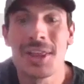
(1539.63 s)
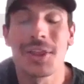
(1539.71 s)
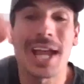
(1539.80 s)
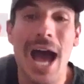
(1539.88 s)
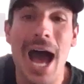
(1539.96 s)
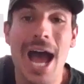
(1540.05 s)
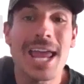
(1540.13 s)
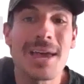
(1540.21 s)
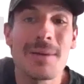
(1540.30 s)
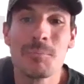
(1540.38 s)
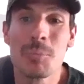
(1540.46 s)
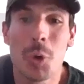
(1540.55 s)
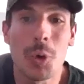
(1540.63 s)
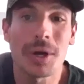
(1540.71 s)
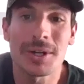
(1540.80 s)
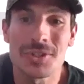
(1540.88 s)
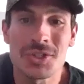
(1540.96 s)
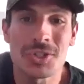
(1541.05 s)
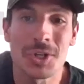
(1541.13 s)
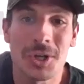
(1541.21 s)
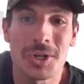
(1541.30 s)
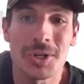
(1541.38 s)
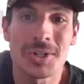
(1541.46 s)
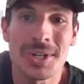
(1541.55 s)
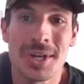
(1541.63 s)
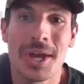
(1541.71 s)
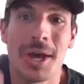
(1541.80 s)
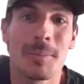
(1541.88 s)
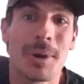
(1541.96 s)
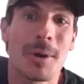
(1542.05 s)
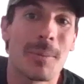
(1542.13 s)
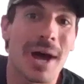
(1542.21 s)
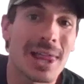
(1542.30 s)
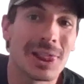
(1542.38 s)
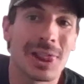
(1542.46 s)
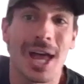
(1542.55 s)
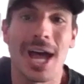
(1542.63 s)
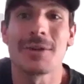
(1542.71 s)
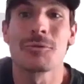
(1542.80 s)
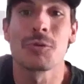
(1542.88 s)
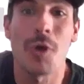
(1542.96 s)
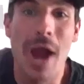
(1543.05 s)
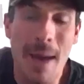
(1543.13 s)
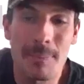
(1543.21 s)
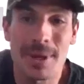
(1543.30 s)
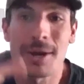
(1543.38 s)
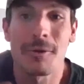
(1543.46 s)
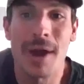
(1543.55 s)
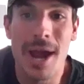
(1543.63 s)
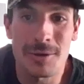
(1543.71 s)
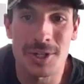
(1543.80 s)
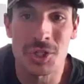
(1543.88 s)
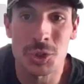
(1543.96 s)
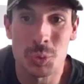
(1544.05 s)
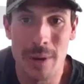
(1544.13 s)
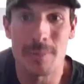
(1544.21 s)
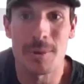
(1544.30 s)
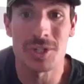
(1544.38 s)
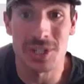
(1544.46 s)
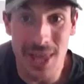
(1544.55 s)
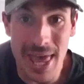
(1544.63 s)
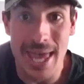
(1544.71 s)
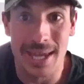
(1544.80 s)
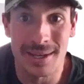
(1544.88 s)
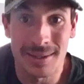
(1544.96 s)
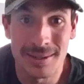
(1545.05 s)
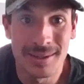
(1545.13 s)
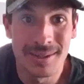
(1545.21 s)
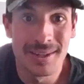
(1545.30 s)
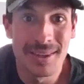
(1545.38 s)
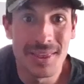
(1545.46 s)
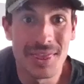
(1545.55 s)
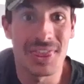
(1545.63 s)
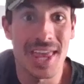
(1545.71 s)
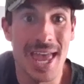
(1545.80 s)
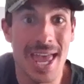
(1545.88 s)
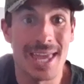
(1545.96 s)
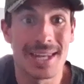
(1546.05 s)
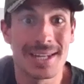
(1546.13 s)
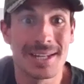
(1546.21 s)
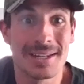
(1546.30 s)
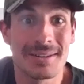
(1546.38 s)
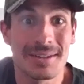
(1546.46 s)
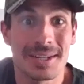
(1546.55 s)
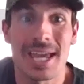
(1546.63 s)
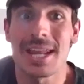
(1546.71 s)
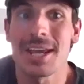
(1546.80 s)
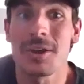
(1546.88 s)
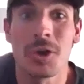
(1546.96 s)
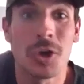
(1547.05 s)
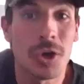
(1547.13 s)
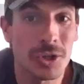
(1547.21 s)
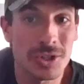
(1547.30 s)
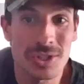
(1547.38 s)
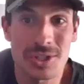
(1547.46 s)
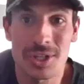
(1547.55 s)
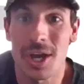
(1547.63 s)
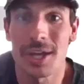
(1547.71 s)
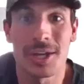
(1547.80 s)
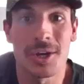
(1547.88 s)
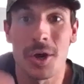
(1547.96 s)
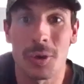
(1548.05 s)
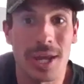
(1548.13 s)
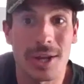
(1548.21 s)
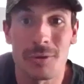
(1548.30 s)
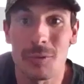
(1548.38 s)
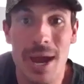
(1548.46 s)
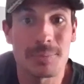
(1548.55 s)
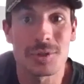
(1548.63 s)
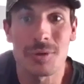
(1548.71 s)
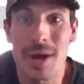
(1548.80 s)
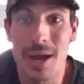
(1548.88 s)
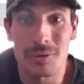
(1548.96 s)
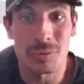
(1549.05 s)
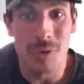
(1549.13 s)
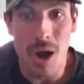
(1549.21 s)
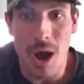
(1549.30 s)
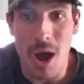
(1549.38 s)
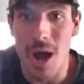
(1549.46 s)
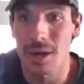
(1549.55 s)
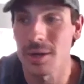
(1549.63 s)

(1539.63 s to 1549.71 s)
Like, I am more concerned about my line wrapping around a swimmer's leg than getting hooked, getting wrapped around a rock